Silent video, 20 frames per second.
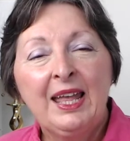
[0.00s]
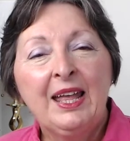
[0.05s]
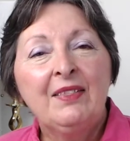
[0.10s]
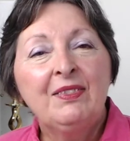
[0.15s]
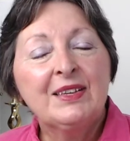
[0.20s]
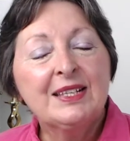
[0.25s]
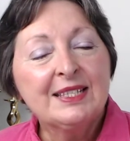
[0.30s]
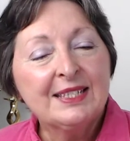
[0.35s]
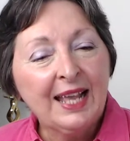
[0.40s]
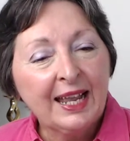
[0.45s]

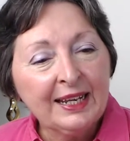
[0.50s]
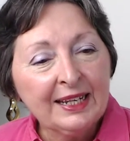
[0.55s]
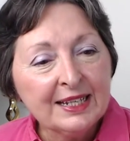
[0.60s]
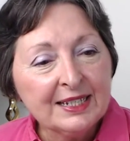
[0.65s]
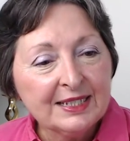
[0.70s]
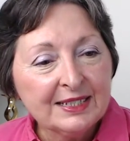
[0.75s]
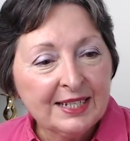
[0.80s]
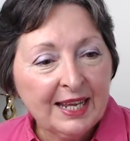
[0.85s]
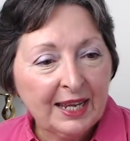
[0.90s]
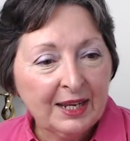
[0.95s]
The
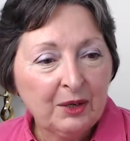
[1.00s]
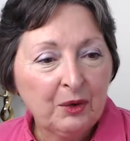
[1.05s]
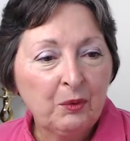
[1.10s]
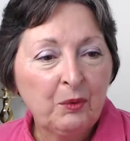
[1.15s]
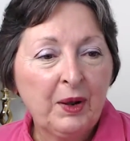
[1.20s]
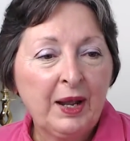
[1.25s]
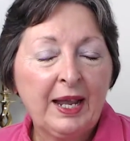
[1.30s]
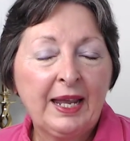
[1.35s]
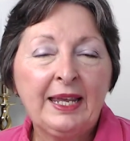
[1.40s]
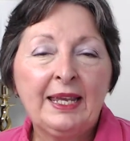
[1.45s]
second
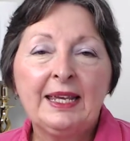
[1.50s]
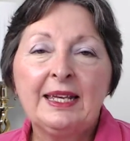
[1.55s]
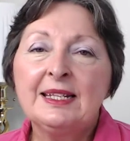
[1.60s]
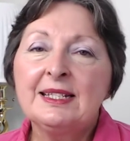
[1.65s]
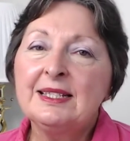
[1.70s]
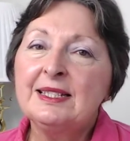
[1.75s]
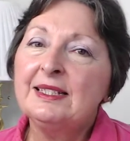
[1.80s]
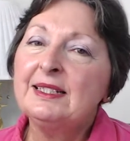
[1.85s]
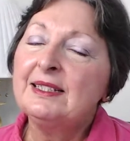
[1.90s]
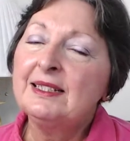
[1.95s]
takeaway
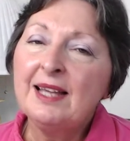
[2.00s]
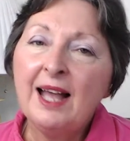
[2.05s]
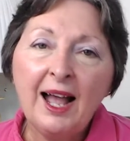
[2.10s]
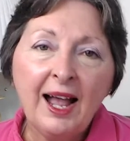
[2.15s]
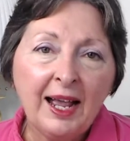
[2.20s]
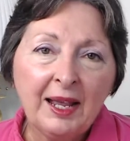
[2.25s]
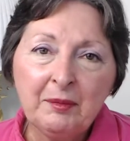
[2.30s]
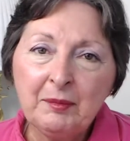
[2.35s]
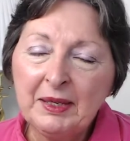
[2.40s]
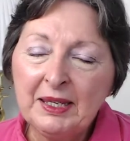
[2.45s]
is that
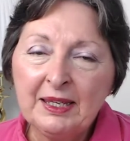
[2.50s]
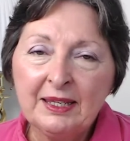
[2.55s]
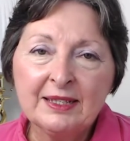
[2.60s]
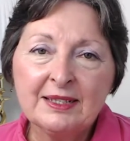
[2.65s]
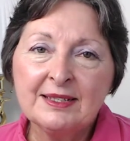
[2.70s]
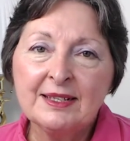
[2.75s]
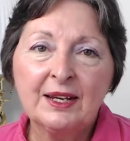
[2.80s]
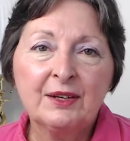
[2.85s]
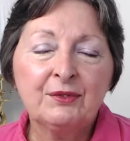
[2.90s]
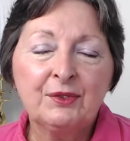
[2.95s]
timing
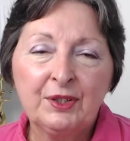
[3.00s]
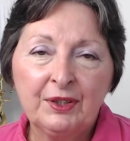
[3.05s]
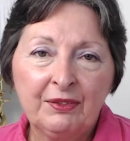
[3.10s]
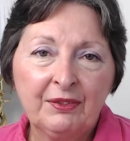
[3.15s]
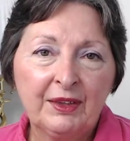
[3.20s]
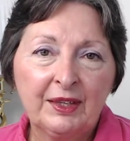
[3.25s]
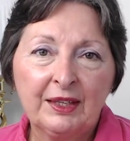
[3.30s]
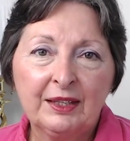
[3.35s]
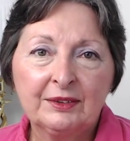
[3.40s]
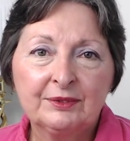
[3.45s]
is
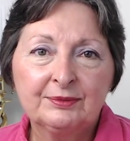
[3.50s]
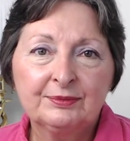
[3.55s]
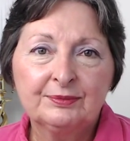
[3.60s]
everything.